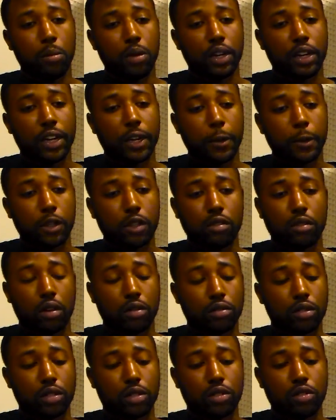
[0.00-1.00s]
But you
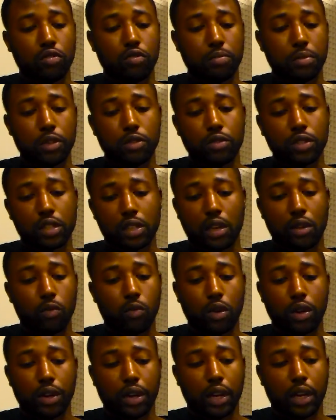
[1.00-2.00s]
don't just do music
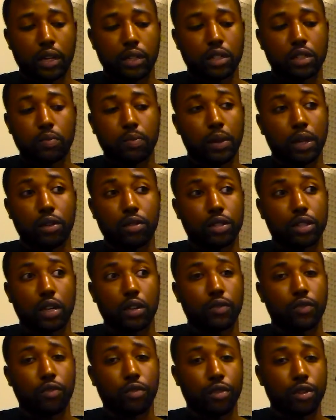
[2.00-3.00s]
and one day it just blows
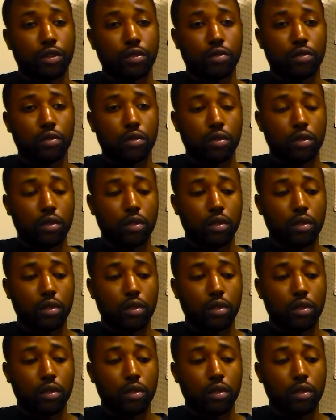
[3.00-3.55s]
up for you.